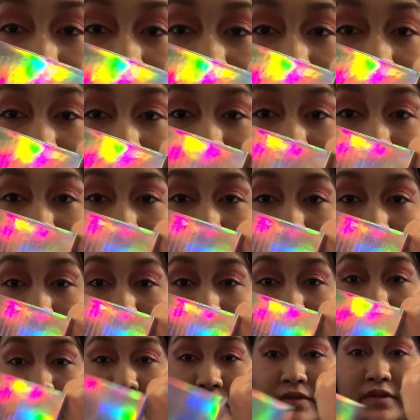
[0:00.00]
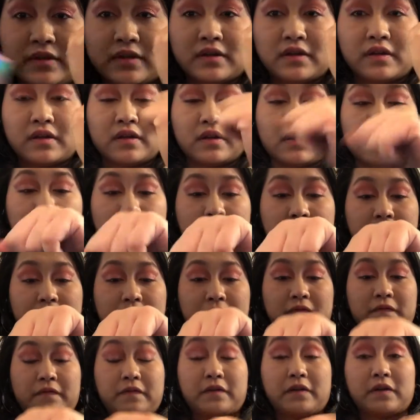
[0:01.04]
like this one
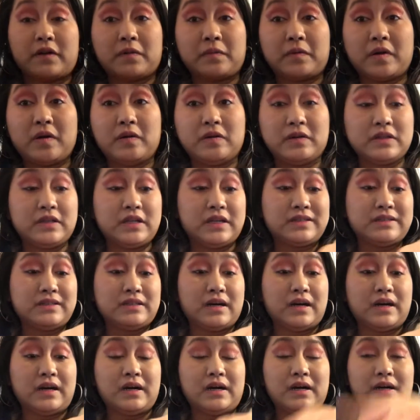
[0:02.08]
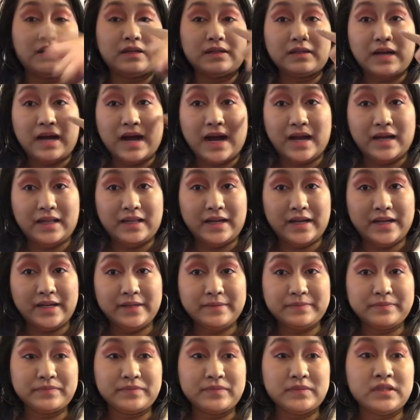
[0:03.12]
for probably like the
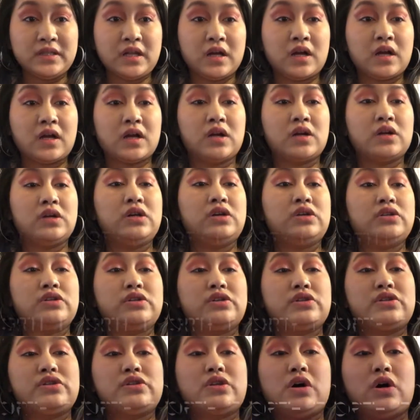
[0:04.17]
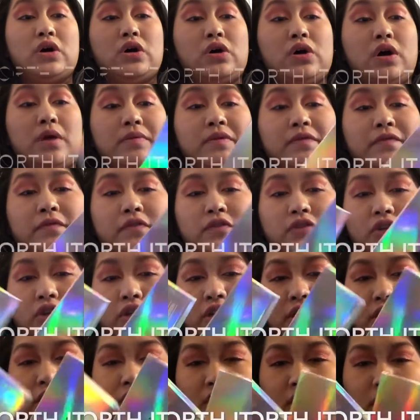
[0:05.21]
highlight. So I mean, for
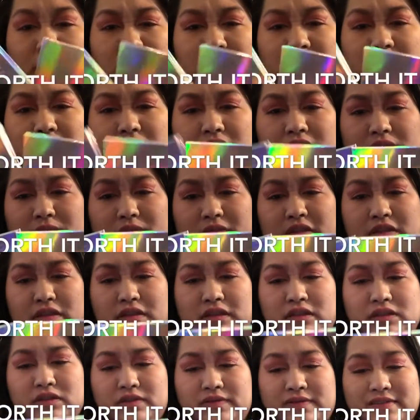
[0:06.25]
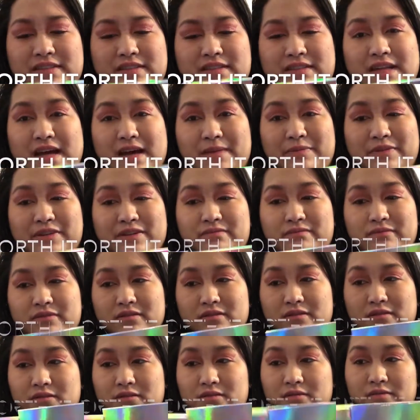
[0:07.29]
$39, I mean, I don't know if it's that
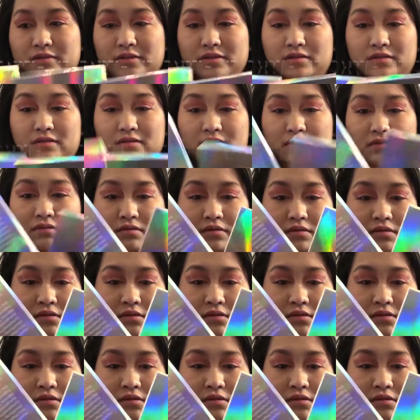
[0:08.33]
pigmented.